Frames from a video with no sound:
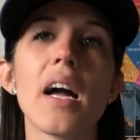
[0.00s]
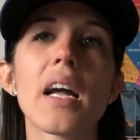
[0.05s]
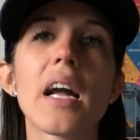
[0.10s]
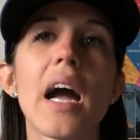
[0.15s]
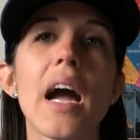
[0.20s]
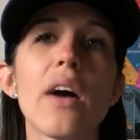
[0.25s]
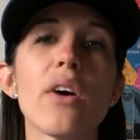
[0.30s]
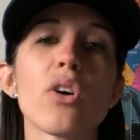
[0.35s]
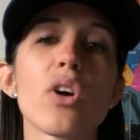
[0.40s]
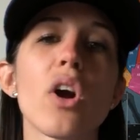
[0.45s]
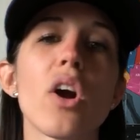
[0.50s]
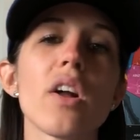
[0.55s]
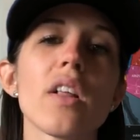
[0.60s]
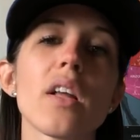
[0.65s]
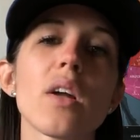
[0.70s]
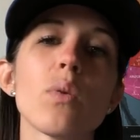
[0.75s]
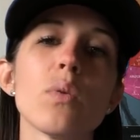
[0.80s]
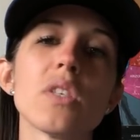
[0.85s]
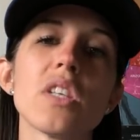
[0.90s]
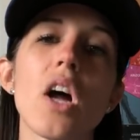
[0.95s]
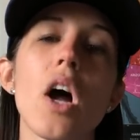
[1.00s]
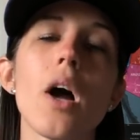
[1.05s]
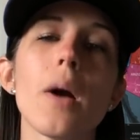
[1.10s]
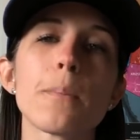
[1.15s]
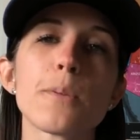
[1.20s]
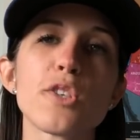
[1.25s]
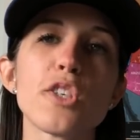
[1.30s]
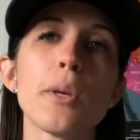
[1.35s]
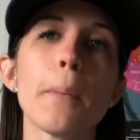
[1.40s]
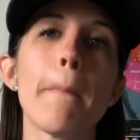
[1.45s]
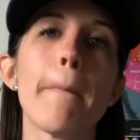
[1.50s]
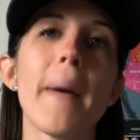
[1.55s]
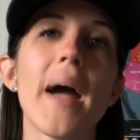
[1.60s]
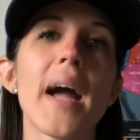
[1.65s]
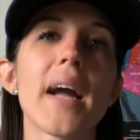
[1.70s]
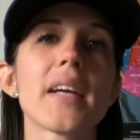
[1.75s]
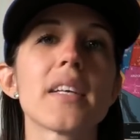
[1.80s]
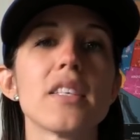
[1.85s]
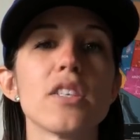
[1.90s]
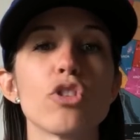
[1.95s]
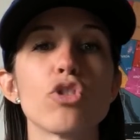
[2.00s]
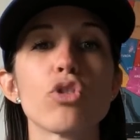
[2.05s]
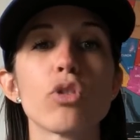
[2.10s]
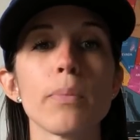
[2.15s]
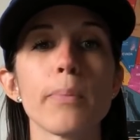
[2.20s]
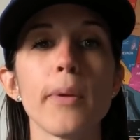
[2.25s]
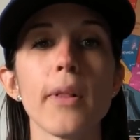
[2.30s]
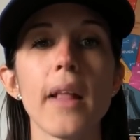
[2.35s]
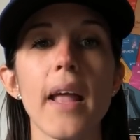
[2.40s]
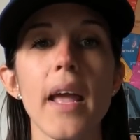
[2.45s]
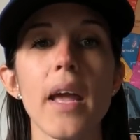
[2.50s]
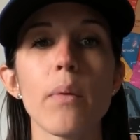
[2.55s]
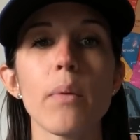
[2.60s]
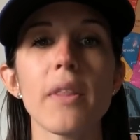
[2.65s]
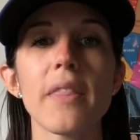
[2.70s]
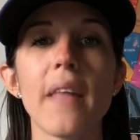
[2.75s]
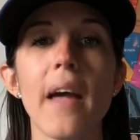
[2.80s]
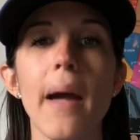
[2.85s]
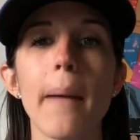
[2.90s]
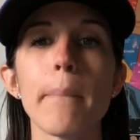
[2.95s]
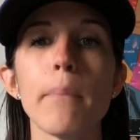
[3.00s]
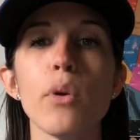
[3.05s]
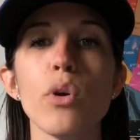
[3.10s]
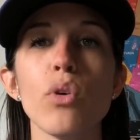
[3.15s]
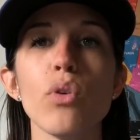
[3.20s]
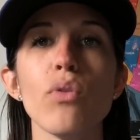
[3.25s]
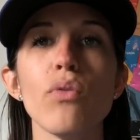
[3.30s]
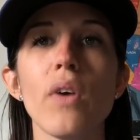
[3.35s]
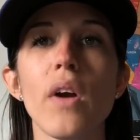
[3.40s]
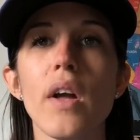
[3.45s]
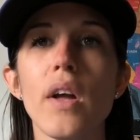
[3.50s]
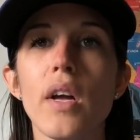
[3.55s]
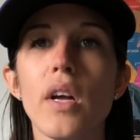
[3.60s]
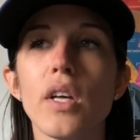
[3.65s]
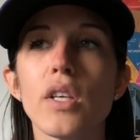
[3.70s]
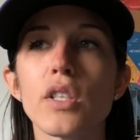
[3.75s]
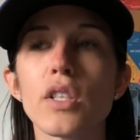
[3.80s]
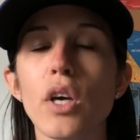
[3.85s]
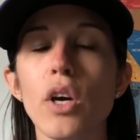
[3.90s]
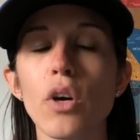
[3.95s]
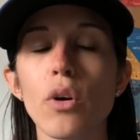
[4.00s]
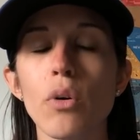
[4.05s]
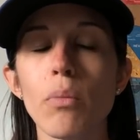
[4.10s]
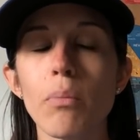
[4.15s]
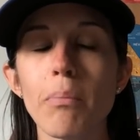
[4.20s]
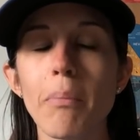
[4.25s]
Kyle Garlick was optioned back to AAA with that move, so